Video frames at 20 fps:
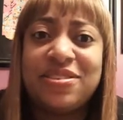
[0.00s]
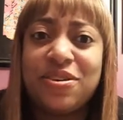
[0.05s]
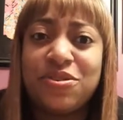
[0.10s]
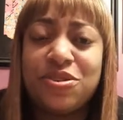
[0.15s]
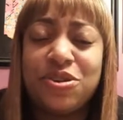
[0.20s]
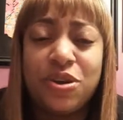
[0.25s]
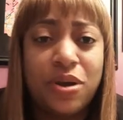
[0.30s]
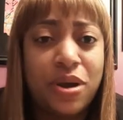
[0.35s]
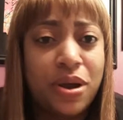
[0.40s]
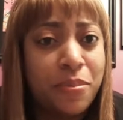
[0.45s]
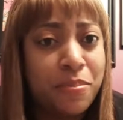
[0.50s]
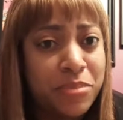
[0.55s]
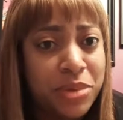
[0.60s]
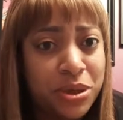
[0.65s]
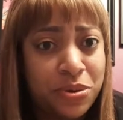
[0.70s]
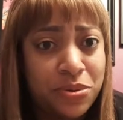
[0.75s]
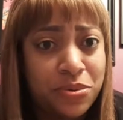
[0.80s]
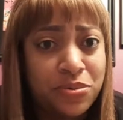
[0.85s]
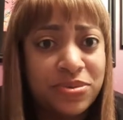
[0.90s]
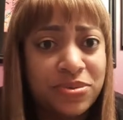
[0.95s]
So you're
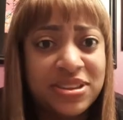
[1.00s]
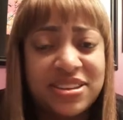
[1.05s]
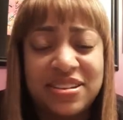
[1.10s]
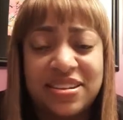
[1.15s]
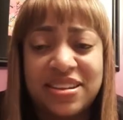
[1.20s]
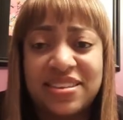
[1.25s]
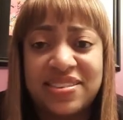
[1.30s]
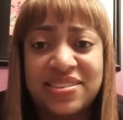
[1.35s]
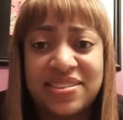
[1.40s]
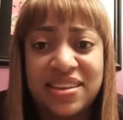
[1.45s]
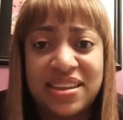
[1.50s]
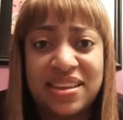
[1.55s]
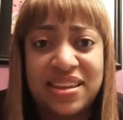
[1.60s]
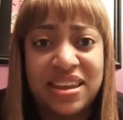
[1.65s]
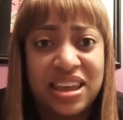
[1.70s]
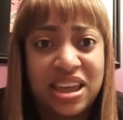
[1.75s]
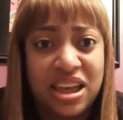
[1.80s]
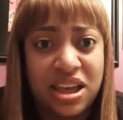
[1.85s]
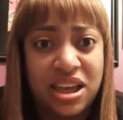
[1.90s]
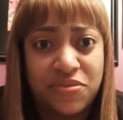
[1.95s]
immune to the
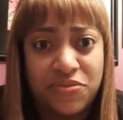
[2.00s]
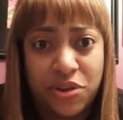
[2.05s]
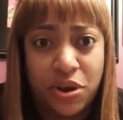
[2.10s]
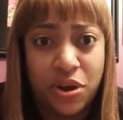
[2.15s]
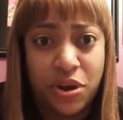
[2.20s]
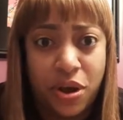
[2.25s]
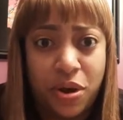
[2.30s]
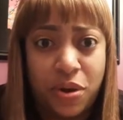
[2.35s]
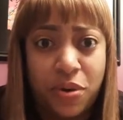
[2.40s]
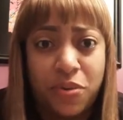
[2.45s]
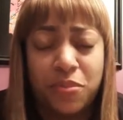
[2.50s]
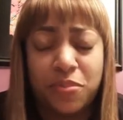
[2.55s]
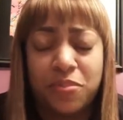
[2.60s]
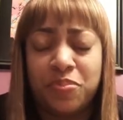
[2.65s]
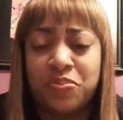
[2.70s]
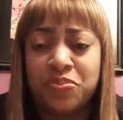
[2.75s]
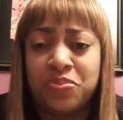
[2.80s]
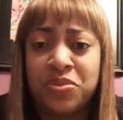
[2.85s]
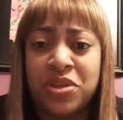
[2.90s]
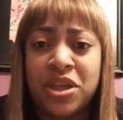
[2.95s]
scent of your
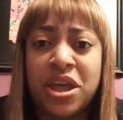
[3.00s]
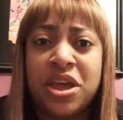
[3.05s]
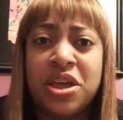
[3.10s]
home.